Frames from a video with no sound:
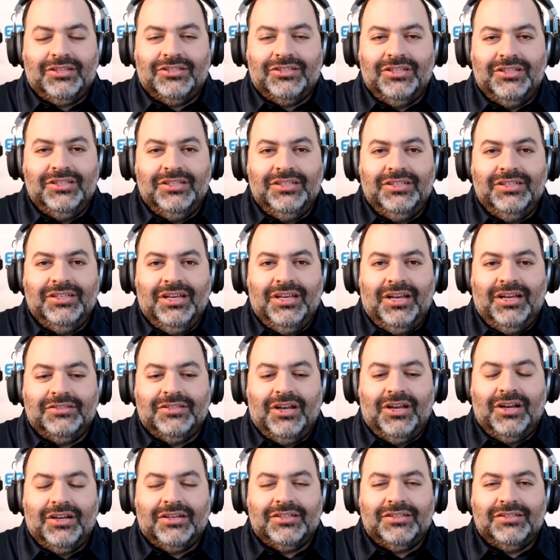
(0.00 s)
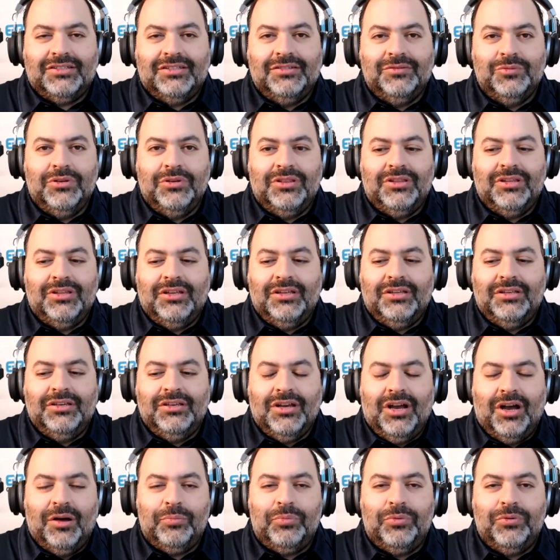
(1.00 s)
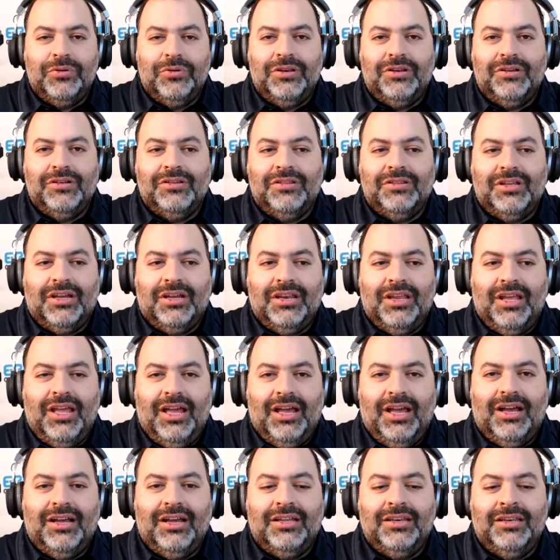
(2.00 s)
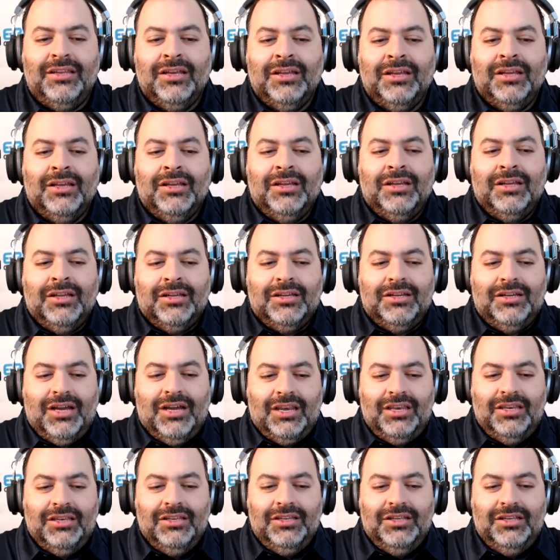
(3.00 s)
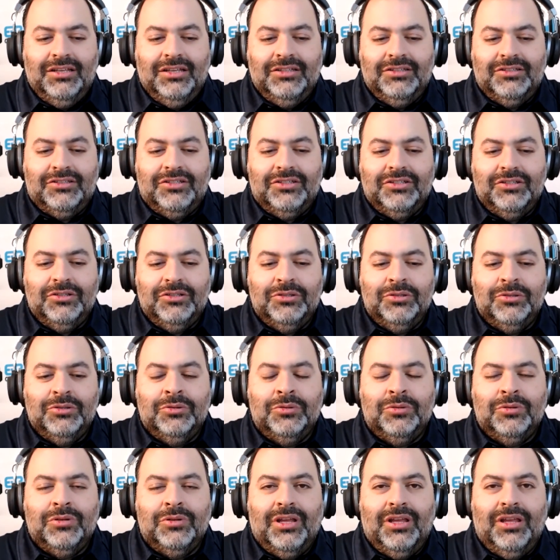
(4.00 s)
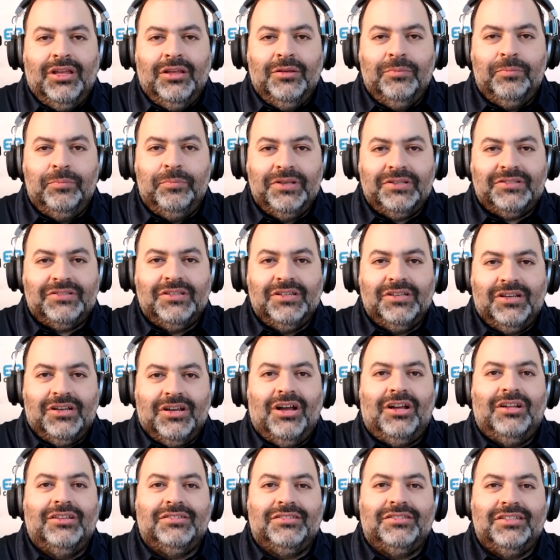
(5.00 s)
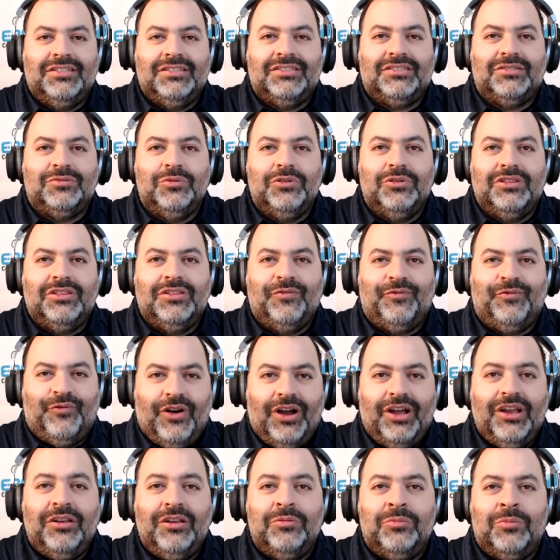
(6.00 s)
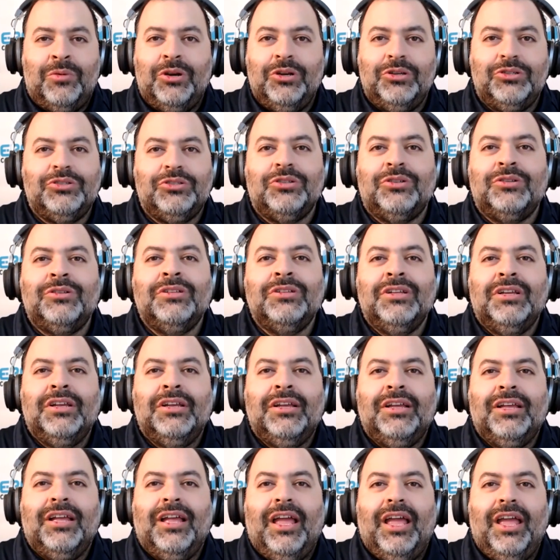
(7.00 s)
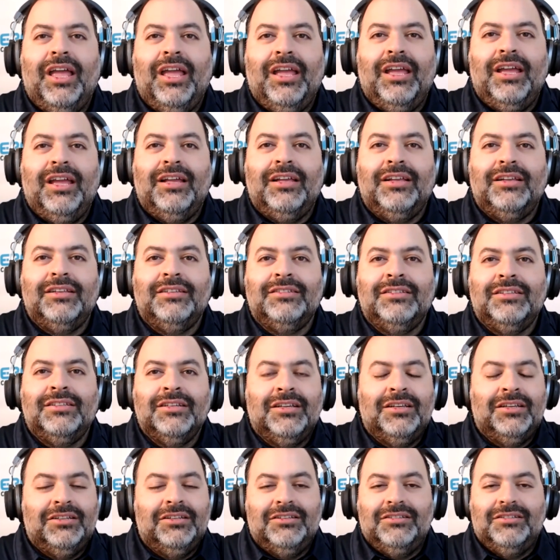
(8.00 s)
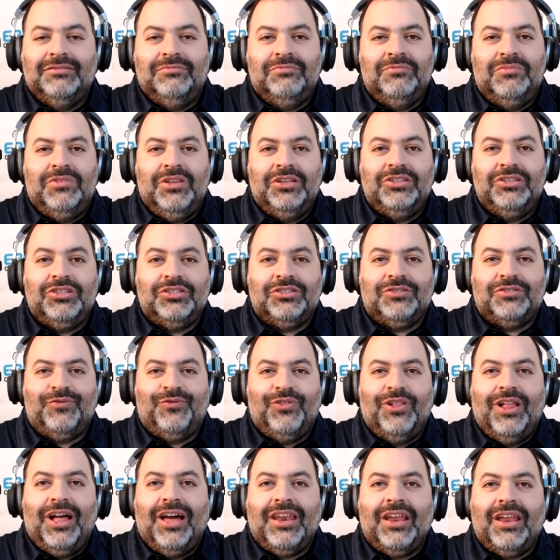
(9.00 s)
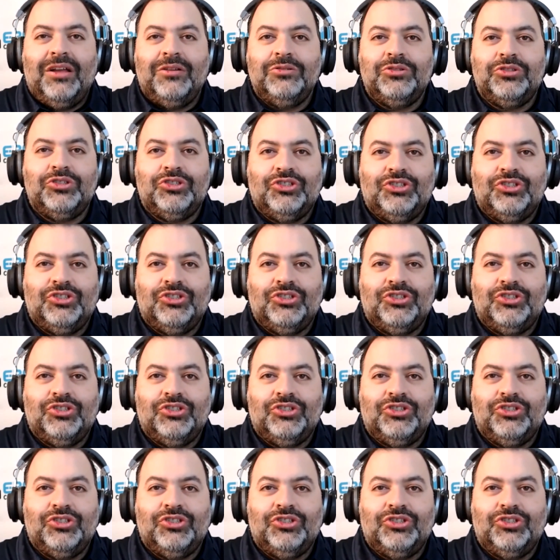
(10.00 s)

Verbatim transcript: actually talked with an operator that had gotten into a pissing contest with the fire marshal and mm-hmm. they just flat out